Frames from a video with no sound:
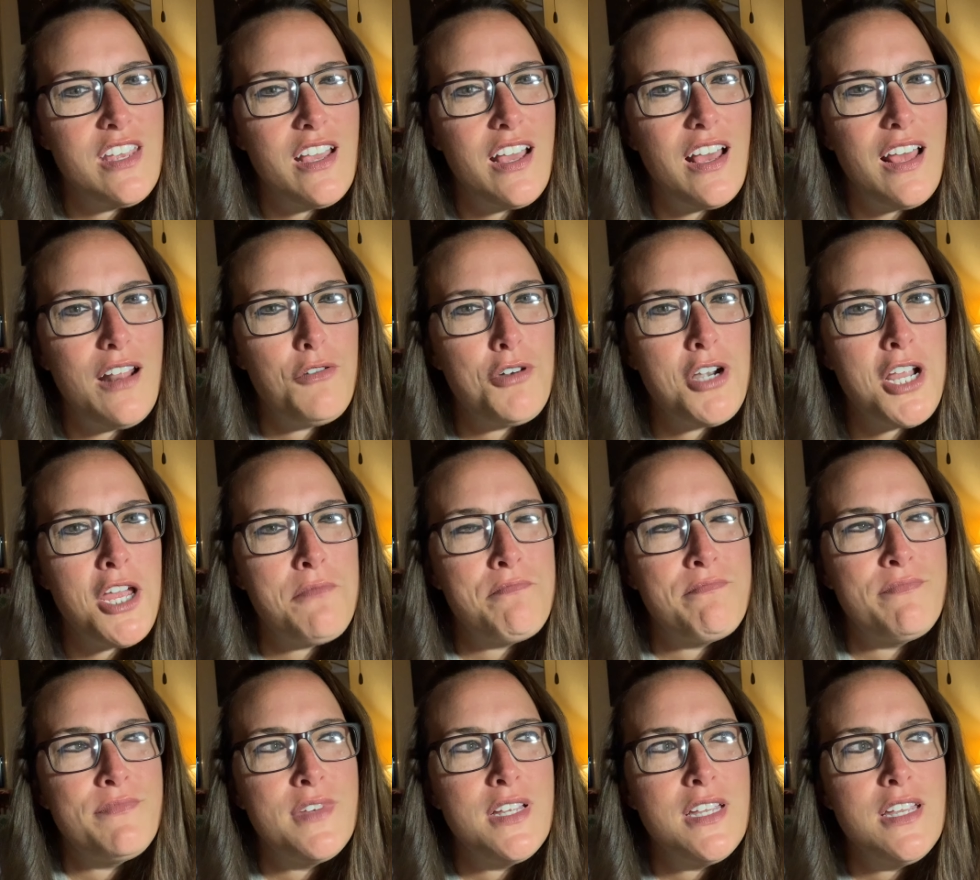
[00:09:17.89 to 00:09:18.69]
I don't know.
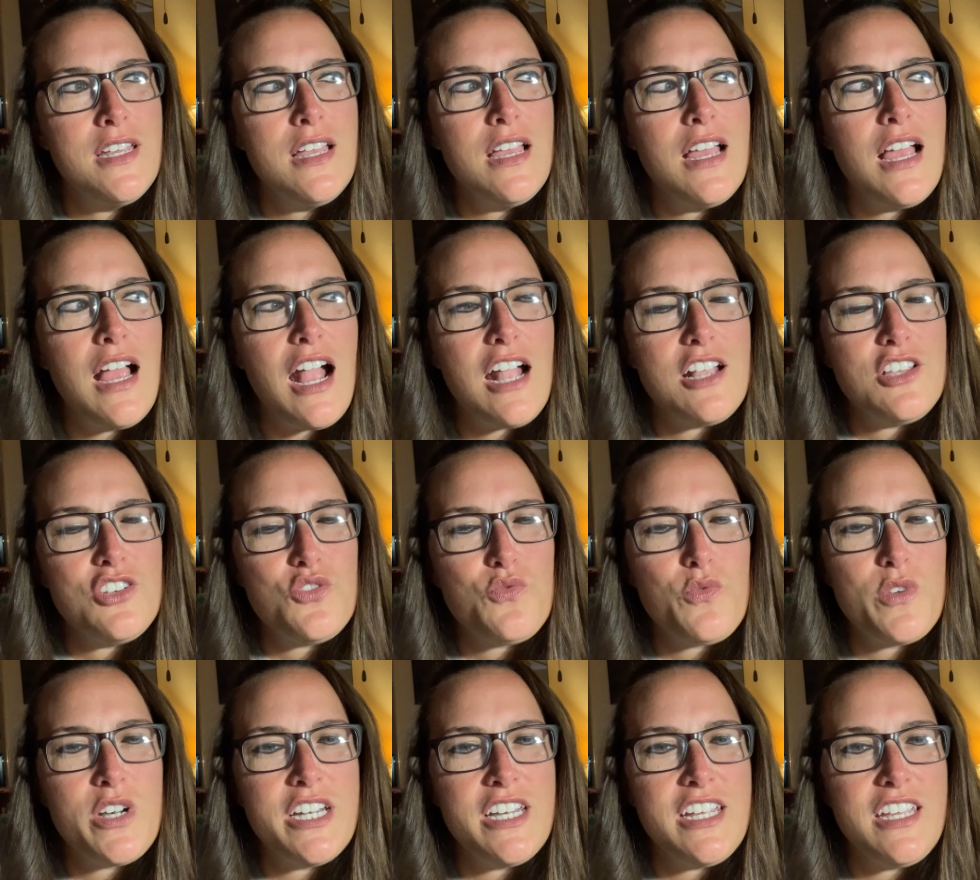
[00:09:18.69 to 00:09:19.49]
I just
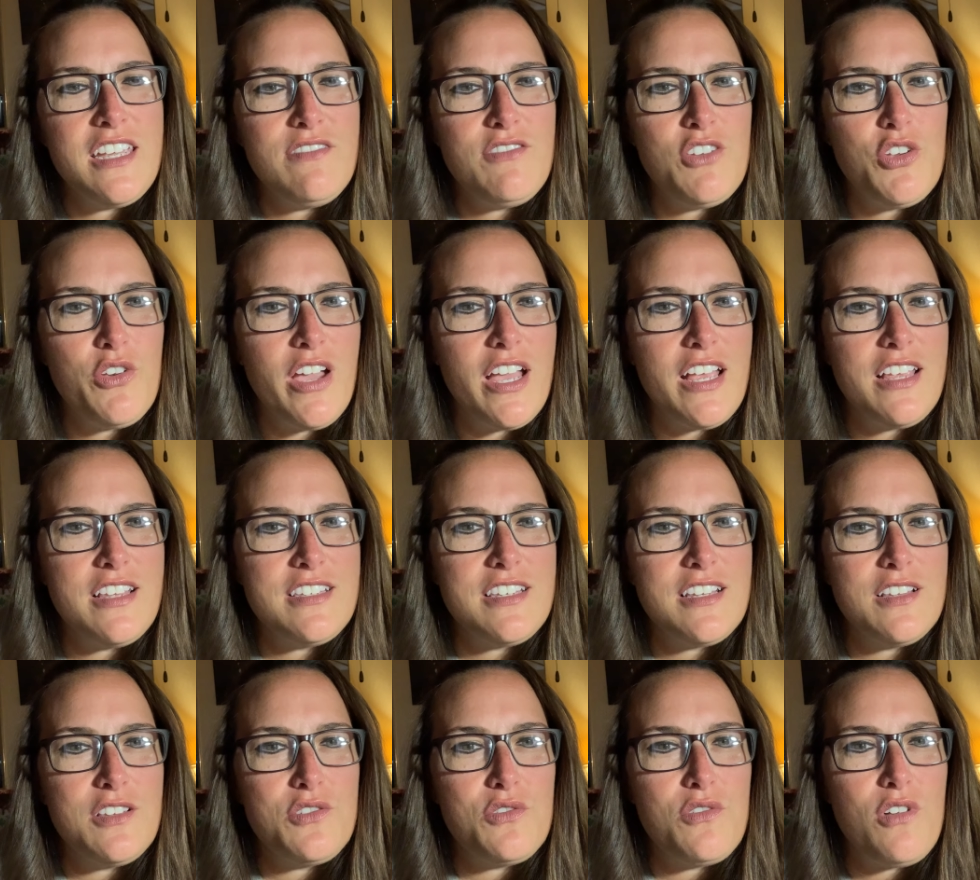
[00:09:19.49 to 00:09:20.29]
wanted to give you guys
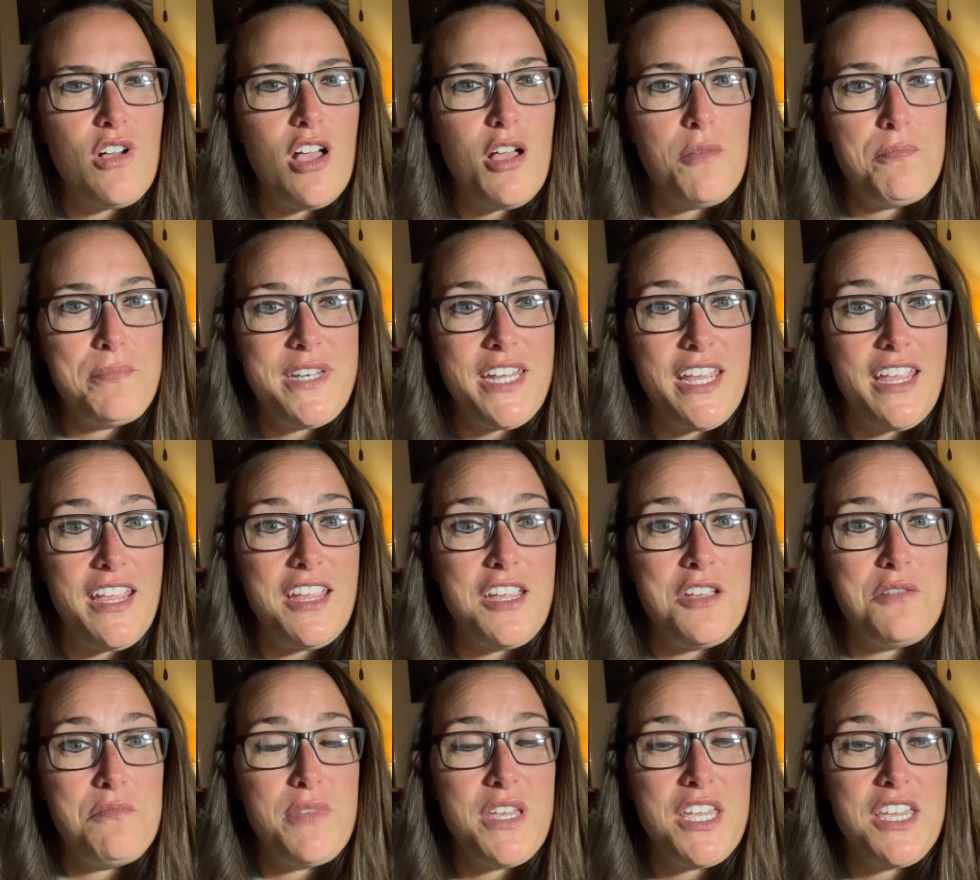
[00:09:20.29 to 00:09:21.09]
a little
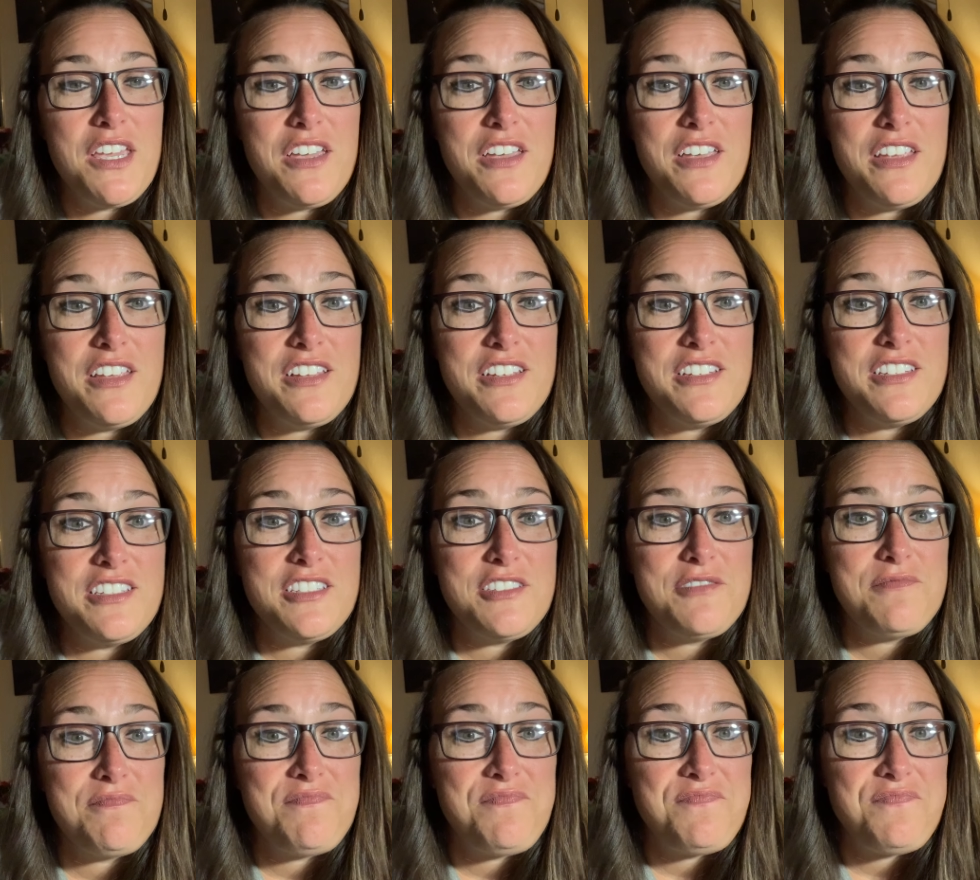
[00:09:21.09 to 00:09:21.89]
update because,